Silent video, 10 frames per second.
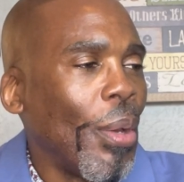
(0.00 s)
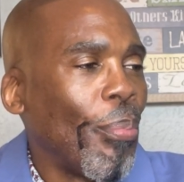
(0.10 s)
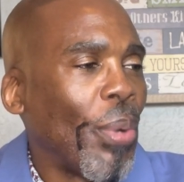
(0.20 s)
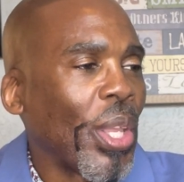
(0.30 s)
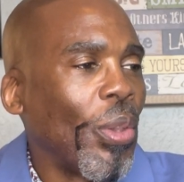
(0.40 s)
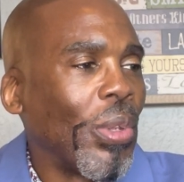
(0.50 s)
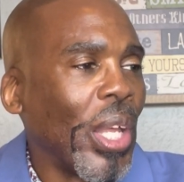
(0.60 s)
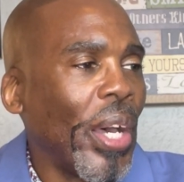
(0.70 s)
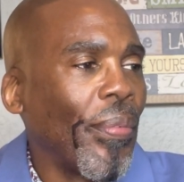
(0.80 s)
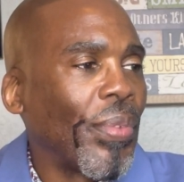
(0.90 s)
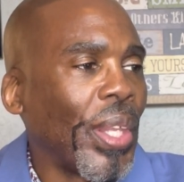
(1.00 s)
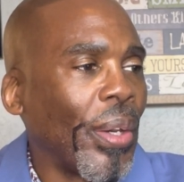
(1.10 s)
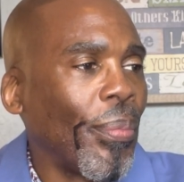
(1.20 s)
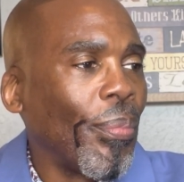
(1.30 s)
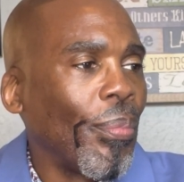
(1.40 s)
but you love
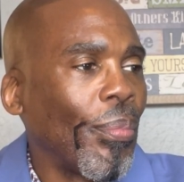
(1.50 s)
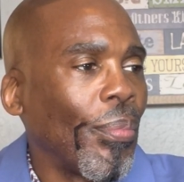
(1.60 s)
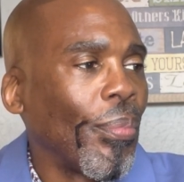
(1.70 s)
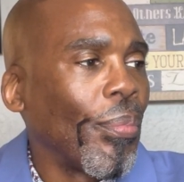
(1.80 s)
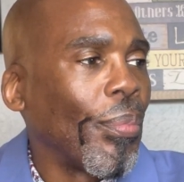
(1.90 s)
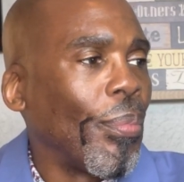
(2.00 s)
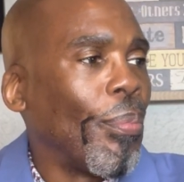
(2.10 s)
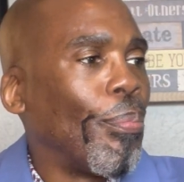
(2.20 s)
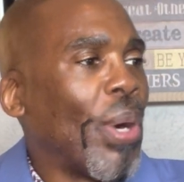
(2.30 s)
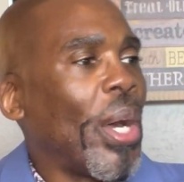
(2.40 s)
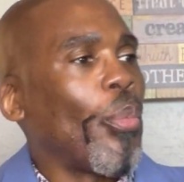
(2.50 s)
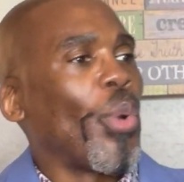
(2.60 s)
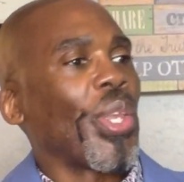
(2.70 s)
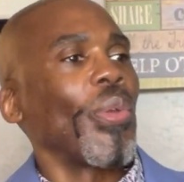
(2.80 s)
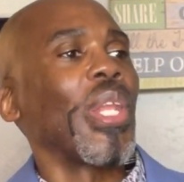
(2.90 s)
them. But
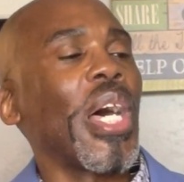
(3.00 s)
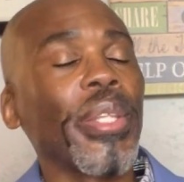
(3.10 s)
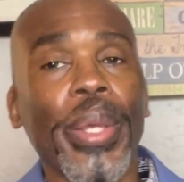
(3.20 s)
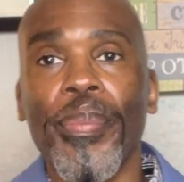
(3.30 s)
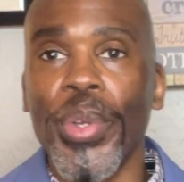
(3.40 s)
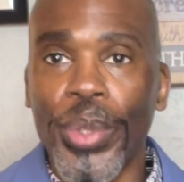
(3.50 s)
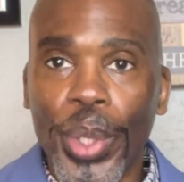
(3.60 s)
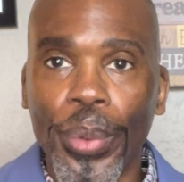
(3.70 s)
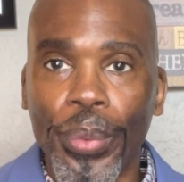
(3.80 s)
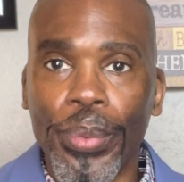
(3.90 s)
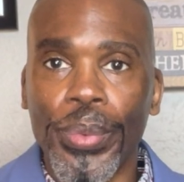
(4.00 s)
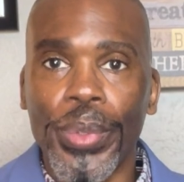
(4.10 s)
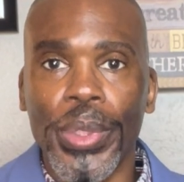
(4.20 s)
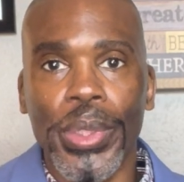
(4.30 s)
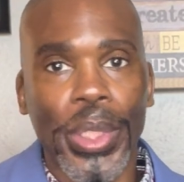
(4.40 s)
when you love them, you do.
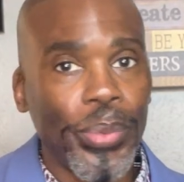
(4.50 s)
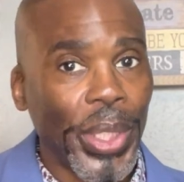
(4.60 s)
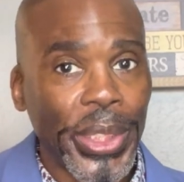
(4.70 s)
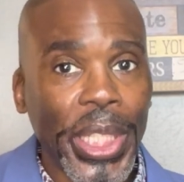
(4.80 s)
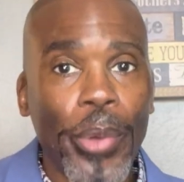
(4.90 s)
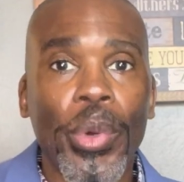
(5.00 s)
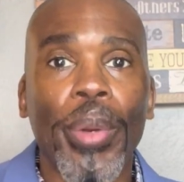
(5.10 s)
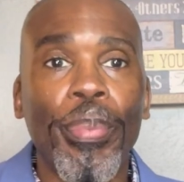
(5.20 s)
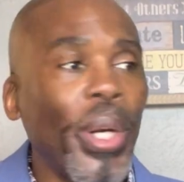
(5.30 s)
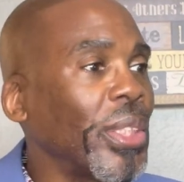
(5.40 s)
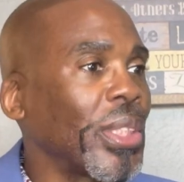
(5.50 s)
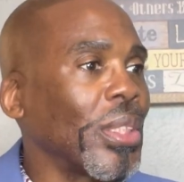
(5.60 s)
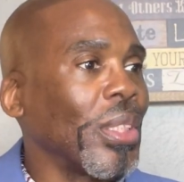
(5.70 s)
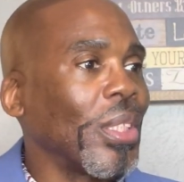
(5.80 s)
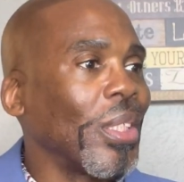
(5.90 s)
They say when a person